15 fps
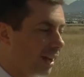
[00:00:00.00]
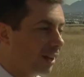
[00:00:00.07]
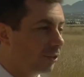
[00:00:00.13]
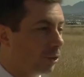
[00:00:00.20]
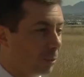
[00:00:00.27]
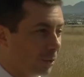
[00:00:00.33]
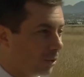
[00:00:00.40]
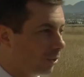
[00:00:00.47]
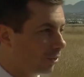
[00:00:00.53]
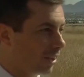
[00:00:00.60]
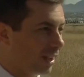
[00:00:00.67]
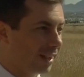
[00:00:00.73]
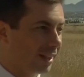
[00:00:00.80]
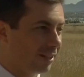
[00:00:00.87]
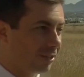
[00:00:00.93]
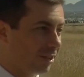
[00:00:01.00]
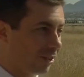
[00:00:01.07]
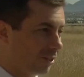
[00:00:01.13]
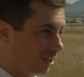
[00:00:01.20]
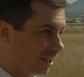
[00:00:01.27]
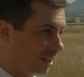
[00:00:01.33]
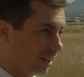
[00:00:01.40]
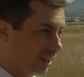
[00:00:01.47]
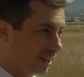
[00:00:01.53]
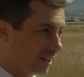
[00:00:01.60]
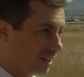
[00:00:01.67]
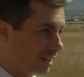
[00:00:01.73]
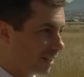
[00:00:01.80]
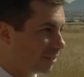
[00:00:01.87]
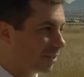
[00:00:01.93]
Super Tuesday is just a
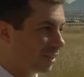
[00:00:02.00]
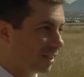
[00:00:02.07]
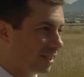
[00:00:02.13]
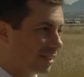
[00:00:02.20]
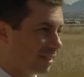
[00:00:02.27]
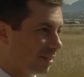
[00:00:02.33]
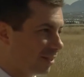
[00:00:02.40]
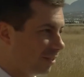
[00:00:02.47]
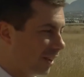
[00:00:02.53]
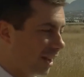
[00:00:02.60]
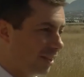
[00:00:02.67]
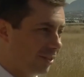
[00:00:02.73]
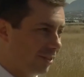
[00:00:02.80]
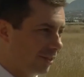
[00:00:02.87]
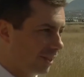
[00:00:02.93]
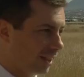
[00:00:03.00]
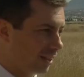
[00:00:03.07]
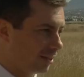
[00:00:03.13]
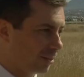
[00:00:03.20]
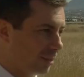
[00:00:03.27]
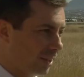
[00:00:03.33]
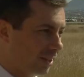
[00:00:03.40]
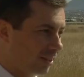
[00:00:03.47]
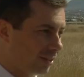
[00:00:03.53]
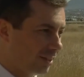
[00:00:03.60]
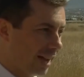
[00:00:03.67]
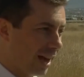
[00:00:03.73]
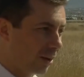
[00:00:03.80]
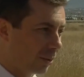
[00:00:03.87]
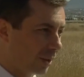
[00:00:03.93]
different phase of things because
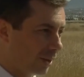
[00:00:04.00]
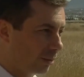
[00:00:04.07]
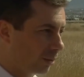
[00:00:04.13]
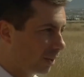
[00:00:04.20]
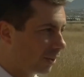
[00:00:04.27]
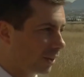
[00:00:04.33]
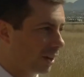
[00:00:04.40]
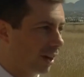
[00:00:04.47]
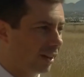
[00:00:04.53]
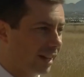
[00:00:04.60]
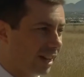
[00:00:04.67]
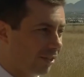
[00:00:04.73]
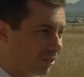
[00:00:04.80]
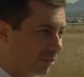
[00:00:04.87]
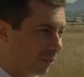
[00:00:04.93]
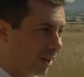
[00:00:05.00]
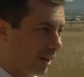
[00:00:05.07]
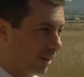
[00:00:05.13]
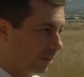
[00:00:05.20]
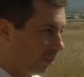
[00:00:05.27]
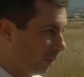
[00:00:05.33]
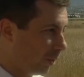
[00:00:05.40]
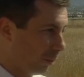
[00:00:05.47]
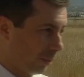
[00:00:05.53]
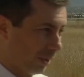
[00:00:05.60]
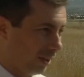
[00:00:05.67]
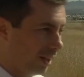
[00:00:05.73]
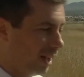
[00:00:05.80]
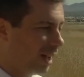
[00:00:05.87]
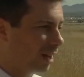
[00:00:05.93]
now we really are nationwide and will
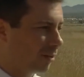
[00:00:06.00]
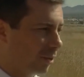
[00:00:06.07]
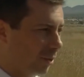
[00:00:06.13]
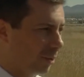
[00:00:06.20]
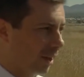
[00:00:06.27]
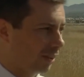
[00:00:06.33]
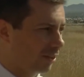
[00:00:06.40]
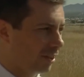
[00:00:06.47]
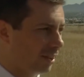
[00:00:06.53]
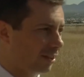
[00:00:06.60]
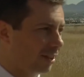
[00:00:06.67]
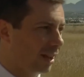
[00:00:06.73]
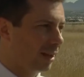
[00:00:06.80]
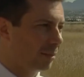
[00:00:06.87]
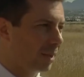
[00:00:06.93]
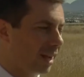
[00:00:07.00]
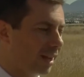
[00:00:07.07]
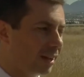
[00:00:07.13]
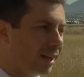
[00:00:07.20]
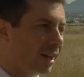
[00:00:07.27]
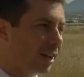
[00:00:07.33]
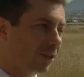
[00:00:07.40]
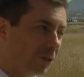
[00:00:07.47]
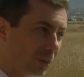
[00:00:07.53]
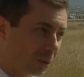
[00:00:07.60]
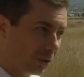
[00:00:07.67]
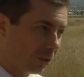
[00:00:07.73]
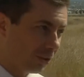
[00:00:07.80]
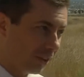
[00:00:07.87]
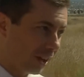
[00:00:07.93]
be for the rest of this campaign. Super
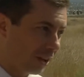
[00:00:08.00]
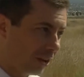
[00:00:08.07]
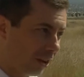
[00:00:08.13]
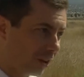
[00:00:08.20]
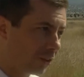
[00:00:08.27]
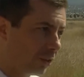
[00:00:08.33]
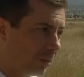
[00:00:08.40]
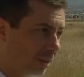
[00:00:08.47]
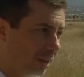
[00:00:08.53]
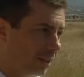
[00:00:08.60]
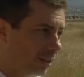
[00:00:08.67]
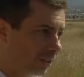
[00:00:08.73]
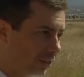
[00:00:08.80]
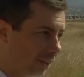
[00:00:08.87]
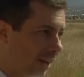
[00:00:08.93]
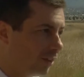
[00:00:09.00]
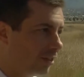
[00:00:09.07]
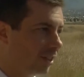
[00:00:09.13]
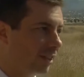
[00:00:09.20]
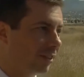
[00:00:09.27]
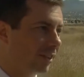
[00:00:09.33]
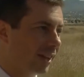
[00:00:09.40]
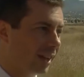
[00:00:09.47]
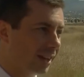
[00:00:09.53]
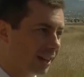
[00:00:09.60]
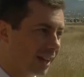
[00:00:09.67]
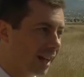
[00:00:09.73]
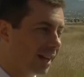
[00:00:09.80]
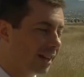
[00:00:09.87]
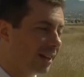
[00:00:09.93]
Tuesday could also be decisive. And
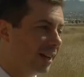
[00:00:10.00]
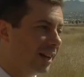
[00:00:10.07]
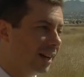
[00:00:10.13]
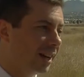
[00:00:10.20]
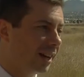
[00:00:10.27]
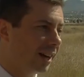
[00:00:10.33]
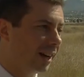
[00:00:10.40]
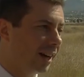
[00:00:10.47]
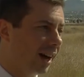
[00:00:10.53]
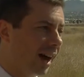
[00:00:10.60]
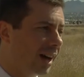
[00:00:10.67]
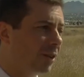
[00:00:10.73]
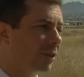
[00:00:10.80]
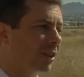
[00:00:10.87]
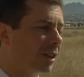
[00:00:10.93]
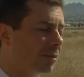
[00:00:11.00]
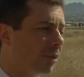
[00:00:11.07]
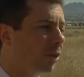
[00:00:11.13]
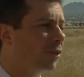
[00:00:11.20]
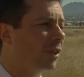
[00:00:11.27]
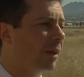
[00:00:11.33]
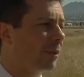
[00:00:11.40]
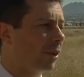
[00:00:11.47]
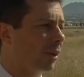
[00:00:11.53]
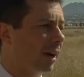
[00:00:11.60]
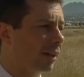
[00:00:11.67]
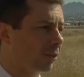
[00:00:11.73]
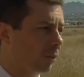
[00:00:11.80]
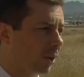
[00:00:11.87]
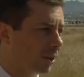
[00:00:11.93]
again, I don't think most
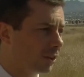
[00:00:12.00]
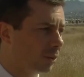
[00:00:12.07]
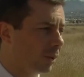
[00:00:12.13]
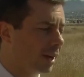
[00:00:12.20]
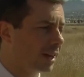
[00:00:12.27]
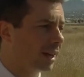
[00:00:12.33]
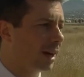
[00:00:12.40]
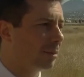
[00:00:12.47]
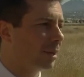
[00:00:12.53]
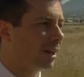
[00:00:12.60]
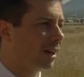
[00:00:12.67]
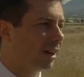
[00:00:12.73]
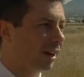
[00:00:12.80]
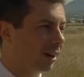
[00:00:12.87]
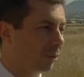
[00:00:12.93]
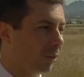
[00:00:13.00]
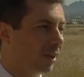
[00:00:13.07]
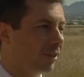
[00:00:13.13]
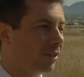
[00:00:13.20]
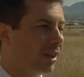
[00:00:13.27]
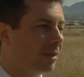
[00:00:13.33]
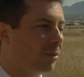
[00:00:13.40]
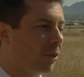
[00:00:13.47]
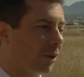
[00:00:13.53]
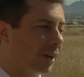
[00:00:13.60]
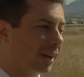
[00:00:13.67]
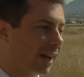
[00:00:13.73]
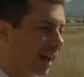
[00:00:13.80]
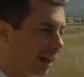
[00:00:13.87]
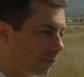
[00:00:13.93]
Democrats want to wake up on Wednesday morning
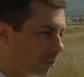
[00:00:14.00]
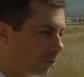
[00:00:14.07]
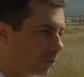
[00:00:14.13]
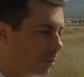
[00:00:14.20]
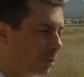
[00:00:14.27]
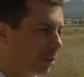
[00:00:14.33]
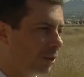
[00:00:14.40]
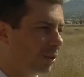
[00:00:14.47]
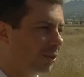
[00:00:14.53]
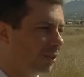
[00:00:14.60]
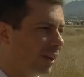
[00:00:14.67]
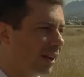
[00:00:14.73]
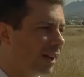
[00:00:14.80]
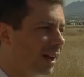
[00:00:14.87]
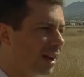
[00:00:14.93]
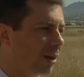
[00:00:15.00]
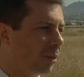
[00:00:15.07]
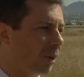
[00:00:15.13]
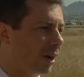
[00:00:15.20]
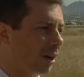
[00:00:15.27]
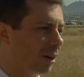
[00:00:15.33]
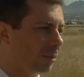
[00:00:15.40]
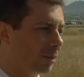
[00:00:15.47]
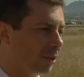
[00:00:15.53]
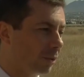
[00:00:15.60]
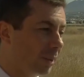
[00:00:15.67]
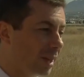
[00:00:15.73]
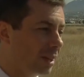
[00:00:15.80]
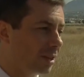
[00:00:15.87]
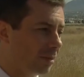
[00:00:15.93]
after Super Tuesday, where
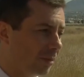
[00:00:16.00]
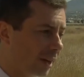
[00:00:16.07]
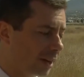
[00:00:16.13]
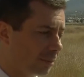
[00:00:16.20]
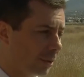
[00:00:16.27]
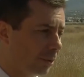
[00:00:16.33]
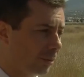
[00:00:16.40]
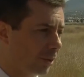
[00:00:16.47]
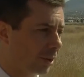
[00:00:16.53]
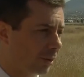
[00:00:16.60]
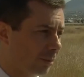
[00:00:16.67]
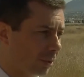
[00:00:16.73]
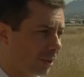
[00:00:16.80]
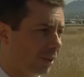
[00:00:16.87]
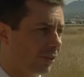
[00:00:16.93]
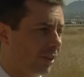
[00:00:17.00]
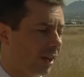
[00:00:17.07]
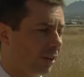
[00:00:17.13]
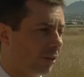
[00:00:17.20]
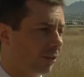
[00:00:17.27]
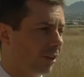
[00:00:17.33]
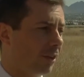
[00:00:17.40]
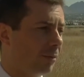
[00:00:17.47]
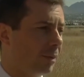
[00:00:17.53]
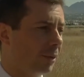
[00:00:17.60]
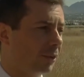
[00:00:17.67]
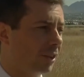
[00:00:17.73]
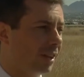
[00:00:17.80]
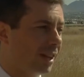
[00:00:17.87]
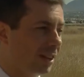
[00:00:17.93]
between them, Mike Bloomberg and Bernie Sanders have
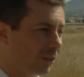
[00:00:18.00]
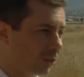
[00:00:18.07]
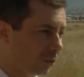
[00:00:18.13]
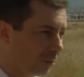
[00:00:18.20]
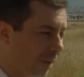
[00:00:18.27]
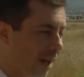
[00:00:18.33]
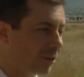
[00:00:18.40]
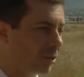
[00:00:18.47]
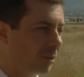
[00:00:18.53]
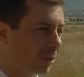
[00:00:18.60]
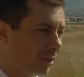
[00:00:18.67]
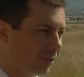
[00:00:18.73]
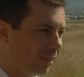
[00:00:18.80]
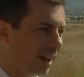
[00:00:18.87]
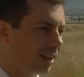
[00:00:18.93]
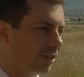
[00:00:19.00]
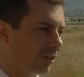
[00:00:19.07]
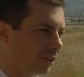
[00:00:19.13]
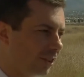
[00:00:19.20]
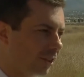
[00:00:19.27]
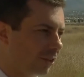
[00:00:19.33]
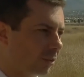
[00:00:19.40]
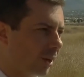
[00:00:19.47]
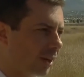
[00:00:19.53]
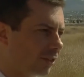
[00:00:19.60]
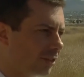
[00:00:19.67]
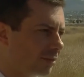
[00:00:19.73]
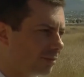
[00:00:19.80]
built an insurmountable advantage in this race.